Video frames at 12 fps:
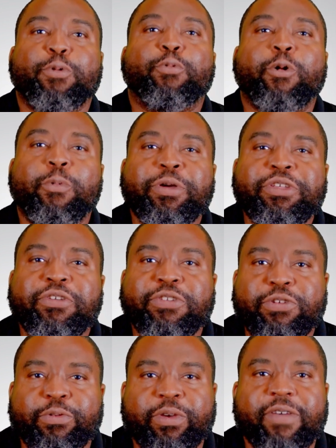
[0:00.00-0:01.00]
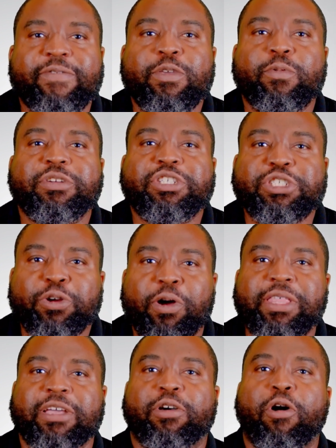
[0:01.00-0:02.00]
What would you do if you were
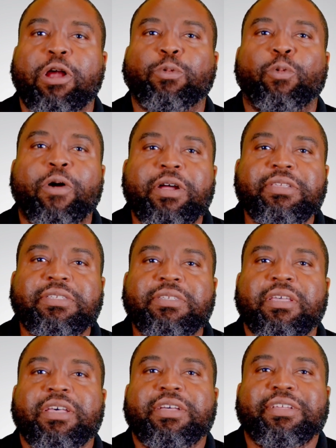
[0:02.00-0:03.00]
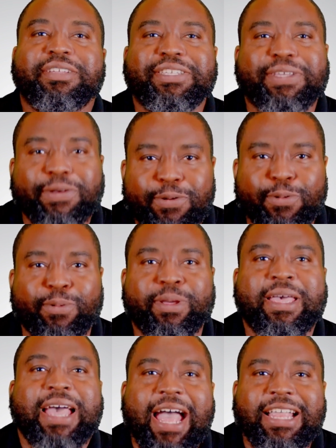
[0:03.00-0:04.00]
sure that God wants to
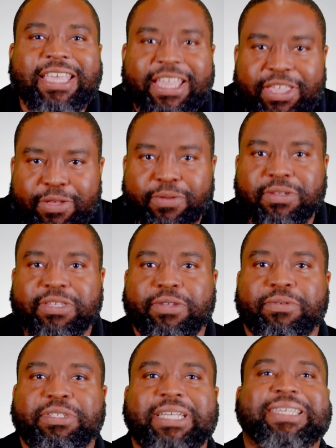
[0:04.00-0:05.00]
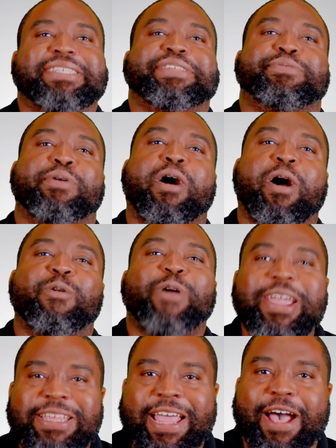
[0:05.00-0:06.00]
and can use you just as you are
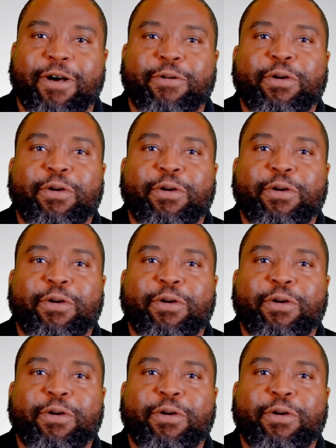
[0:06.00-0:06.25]
right now?